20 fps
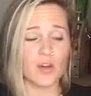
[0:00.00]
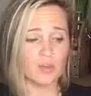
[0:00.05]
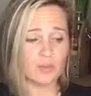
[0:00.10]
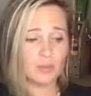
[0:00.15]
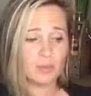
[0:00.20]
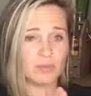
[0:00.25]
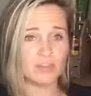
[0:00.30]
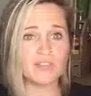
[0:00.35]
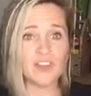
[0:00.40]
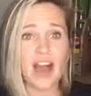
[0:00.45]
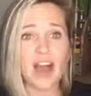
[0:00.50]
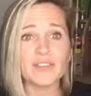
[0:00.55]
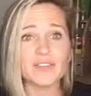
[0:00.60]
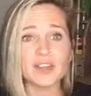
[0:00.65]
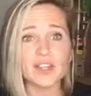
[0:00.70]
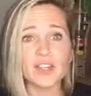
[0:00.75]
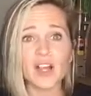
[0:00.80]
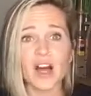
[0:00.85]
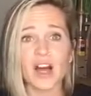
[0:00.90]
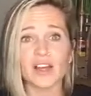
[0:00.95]
from 5
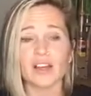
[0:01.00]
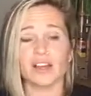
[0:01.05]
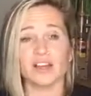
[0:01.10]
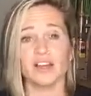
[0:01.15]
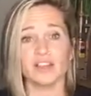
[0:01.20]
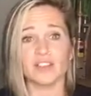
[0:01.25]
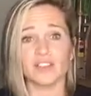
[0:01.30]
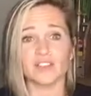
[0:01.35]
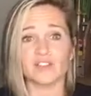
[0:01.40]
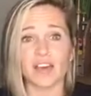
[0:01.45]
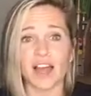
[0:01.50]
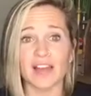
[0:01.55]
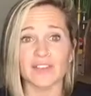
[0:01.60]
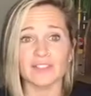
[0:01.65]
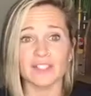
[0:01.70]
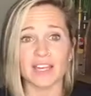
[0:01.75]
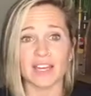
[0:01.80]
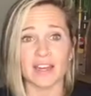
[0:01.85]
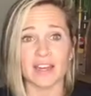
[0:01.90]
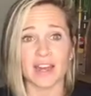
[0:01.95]
o'clock to
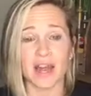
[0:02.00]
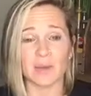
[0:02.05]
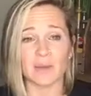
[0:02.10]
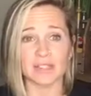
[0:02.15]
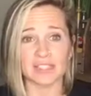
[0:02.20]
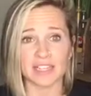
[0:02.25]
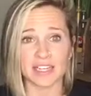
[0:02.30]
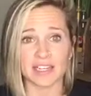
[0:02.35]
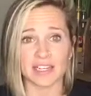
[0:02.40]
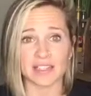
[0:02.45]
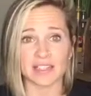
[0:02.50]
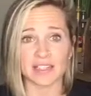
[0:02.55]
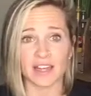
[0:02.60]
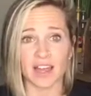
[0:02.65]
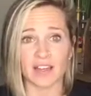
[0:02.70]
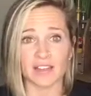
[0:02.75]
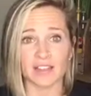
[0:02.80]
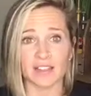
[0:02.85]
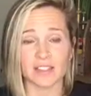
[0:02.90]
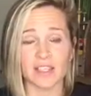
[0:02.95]
5:10, I'm sitting in
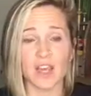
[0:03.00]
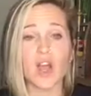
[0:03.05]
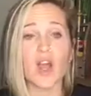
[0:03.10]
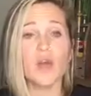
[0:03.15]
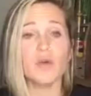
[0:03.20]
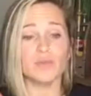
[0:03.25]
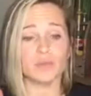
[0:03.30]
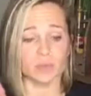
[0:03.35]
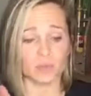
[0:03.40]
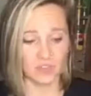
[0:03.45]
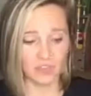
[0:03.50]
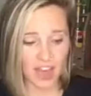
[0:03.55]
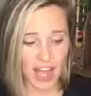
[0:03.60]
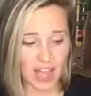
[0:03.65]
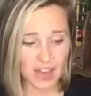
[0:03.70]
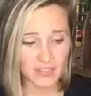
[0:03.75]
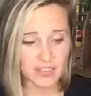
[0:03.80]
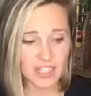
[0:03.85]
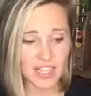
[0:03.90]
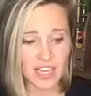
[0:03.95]
silence. From
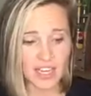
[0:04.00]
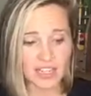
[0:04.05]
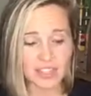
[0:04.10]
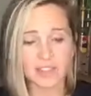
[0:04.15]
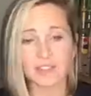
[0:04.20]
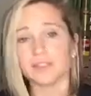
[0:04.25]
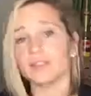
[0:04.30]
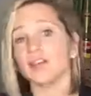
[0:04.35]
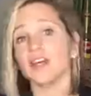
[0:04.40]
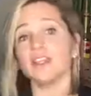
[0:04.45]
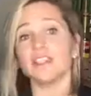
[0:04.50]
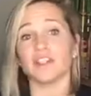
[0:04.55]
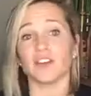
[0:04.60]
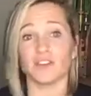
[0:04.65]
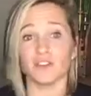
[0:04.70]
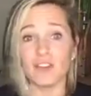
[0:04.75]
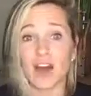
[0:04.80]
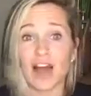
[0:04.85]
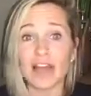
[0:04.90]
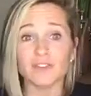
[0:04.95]
5:10
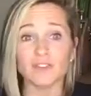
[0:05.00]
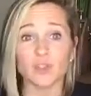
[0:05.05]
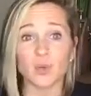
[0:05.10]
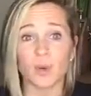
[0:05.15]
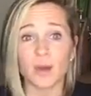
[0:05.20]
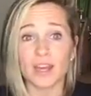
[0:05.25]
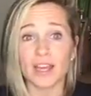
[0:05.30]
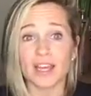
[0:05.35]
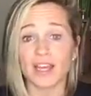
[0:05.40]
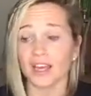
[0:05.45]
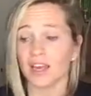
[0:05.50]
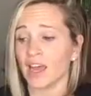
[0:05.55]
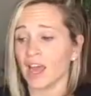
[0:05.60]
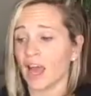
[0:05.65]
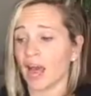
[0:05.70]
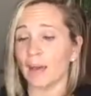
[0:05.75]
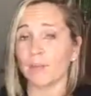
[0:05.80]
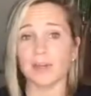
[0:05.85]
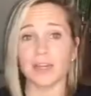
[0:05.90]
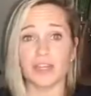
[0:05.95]
to 5:20,
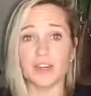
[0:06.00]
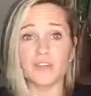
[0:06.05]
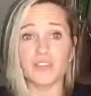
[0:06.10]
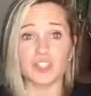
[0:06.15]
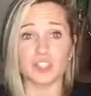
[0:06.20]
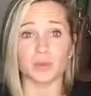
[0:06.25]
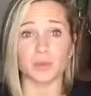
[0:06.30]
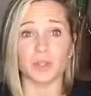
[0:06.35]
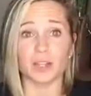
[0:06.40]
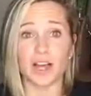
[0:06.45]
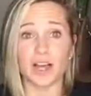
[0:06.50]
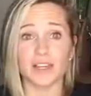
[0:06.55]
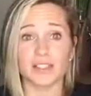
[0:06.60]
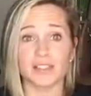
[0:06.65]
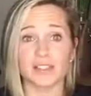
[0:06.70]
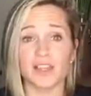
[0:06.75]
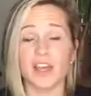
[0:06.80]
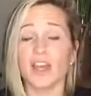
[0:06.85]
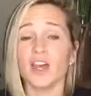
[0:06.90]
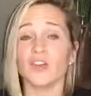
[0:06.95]
I'm going to
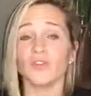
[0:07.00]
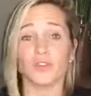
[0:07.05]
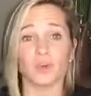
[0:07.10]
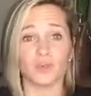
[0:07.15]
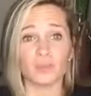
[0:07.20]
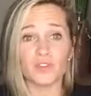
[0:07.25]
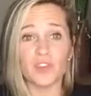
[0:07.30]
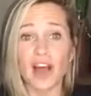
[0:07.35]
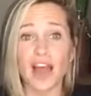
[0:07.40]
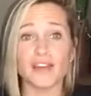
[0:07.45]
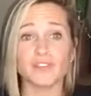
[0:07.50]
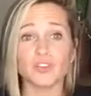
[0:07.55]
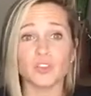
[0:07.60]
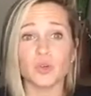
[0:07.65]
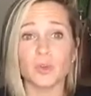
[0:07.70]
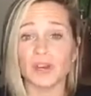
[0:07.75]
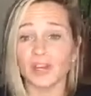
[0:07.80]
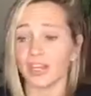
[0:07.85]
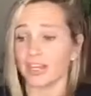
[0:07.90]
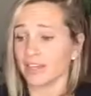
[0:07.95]
visualize. From
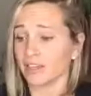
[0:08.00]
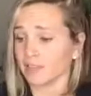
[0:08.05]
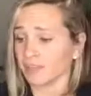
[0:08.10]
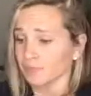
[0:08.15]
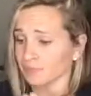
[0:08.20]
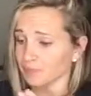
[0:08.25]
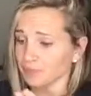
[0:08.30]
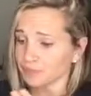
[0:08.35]
5:20